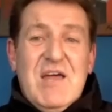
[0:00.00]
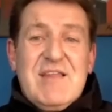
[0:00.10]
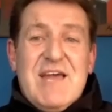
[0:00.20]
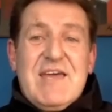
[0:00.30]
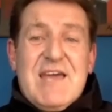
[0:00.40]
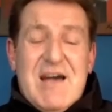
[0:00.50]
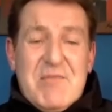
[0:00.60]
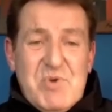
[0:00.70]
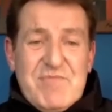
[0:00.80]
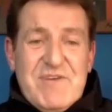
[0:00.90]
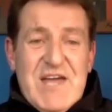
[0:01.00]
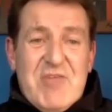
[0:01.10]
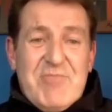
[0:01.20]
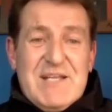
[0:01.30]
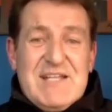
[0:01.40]
they come with an
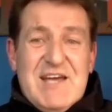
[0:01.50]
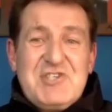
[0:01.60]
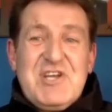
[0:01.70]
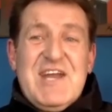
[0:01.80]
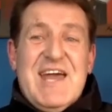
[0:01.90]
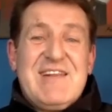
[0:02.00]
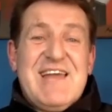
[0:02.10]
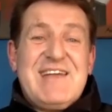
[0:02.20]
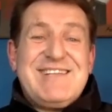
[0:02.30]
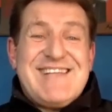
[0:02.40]
expectation and they